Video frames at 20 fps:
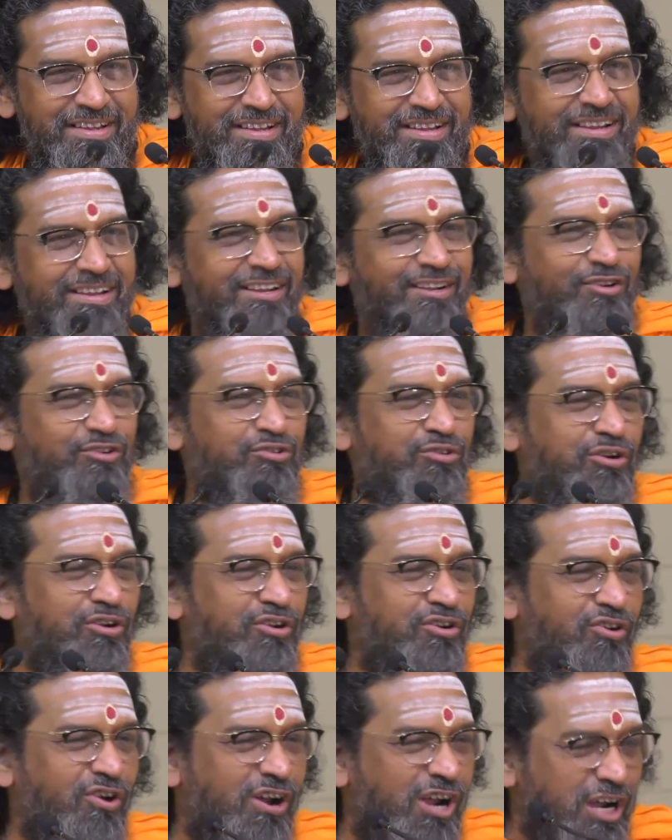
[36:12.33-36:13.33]
It should
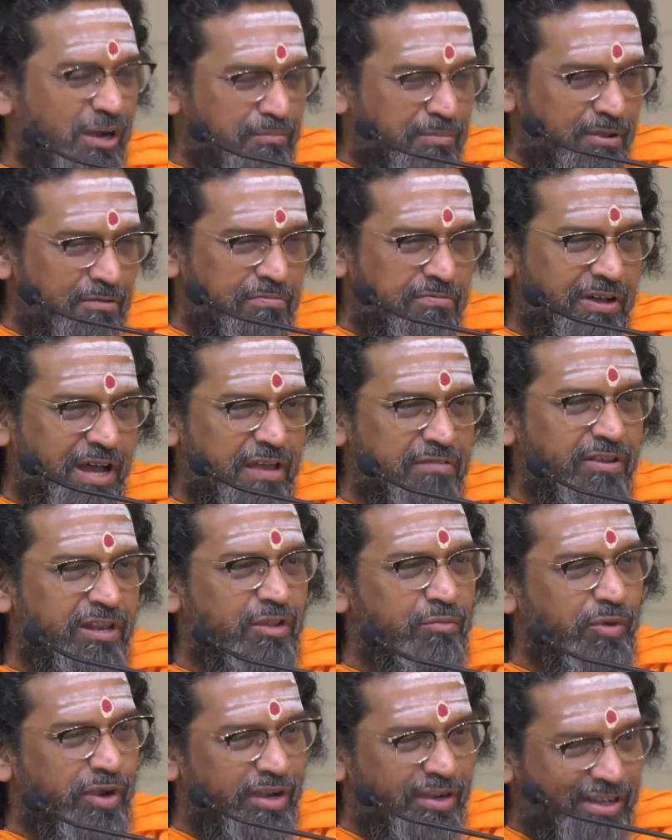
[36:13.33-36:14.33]
not be five
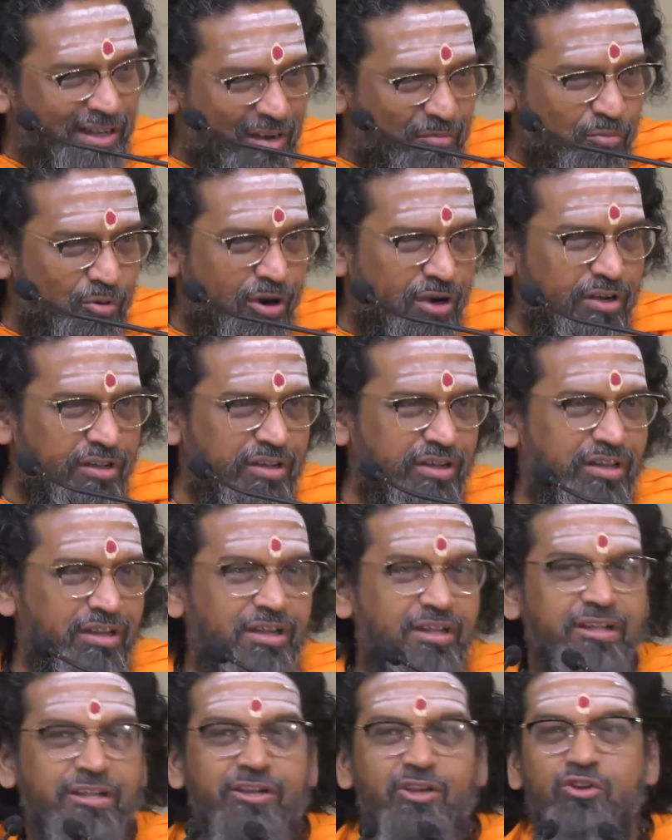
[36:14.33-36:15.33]
elemental body,
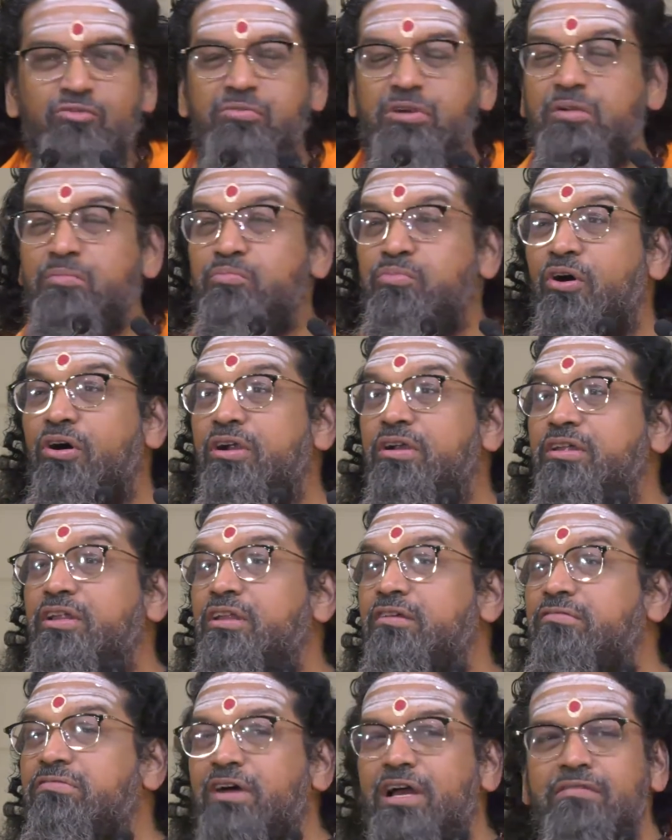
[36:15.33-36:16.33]
it should be
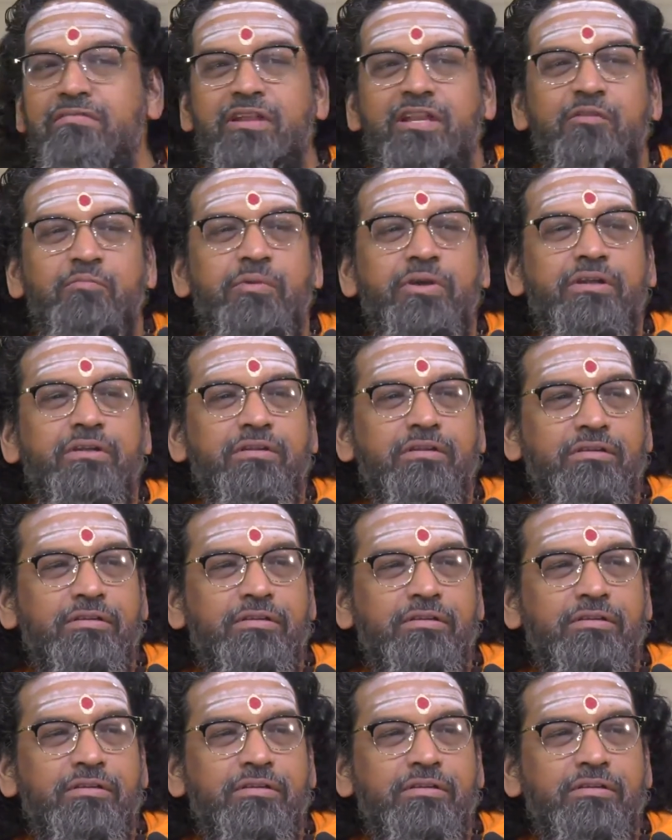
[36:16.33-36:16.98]
bodily five element.